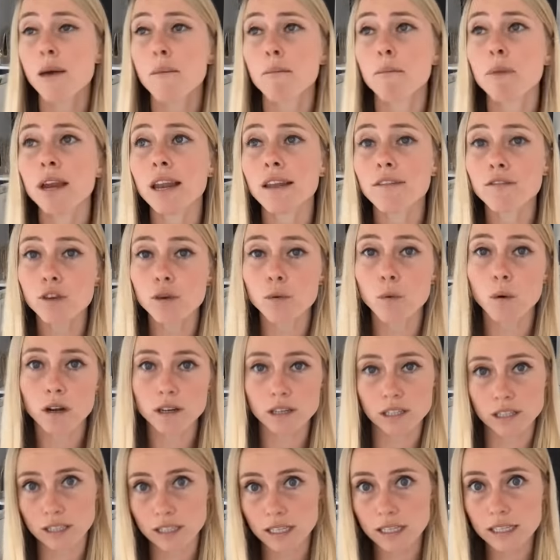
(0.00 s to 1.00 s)
But if you
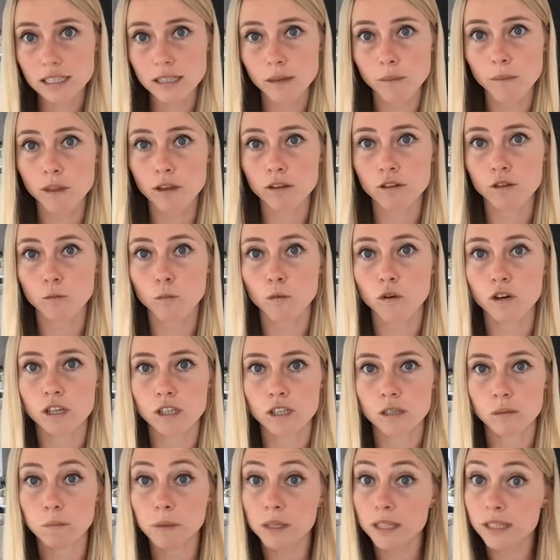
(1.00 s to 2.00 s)
want to see some of those more
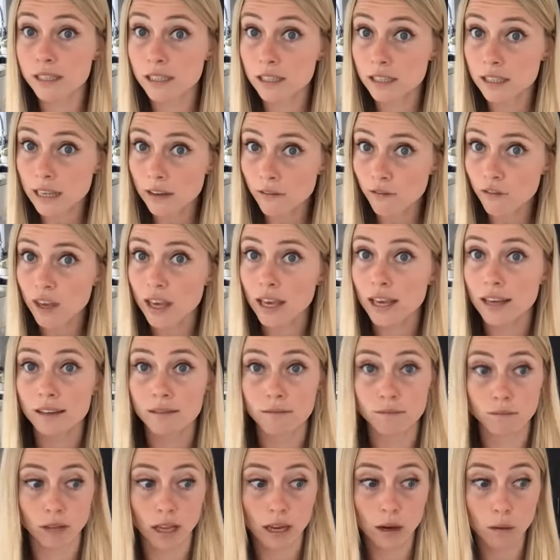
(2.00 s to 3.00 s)
specific,
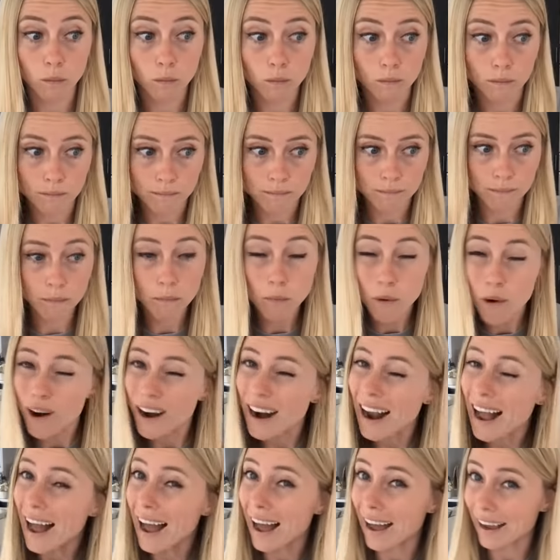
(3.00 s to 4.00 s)
like
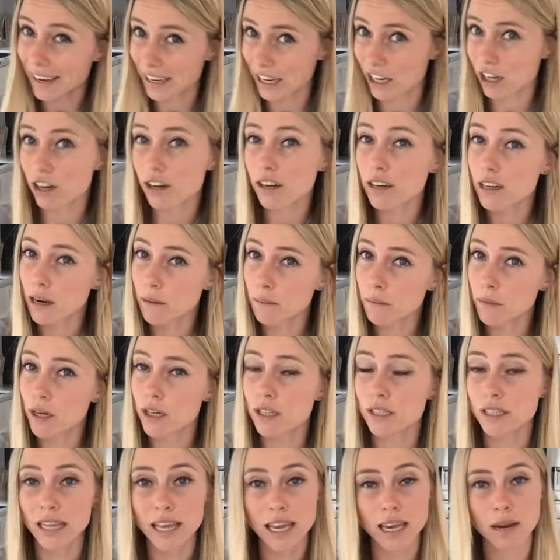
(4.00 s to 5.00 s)
more accurate
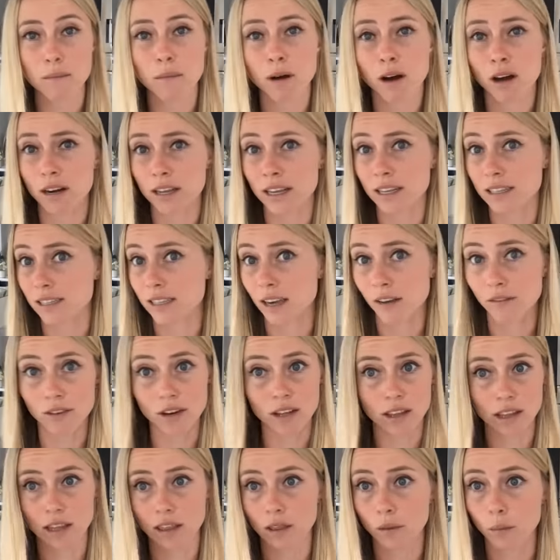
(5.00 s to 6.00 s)
numbers, the in body is
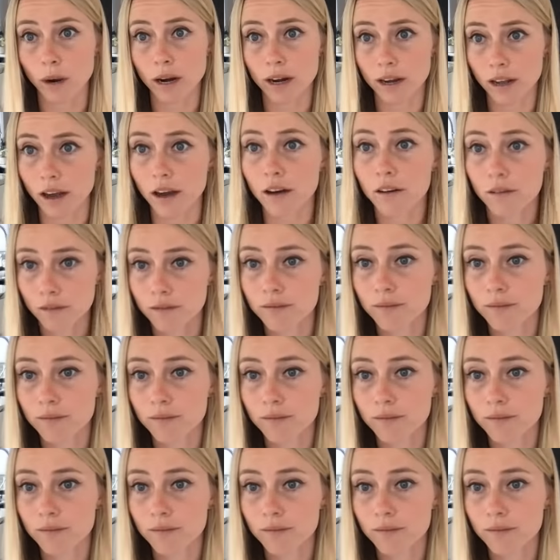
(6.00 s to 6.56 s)
definitely the way to go.